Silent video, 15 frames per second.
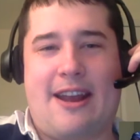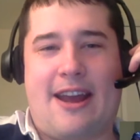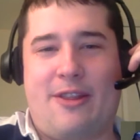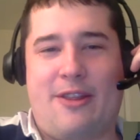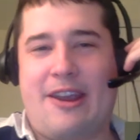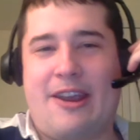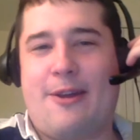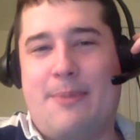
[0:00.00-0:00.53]
how
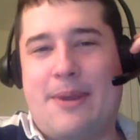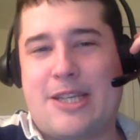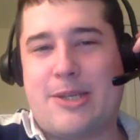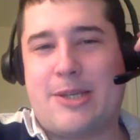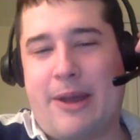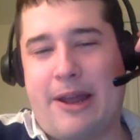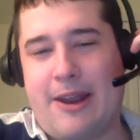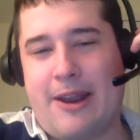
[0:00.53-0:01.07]
they could be
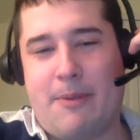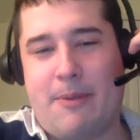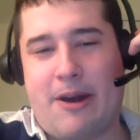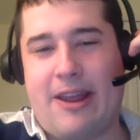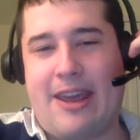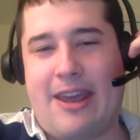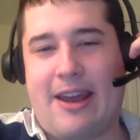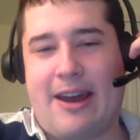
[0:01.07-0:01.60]
spending
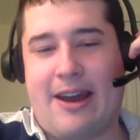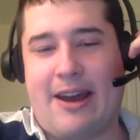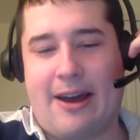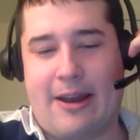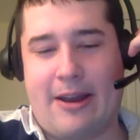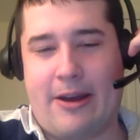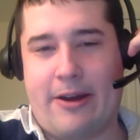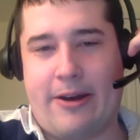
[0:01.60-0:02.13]
money
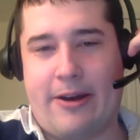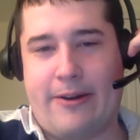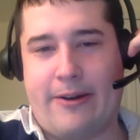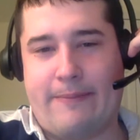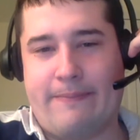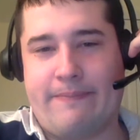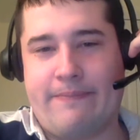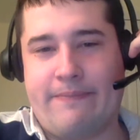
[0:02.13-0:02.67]

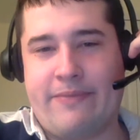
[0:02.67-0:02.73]
on,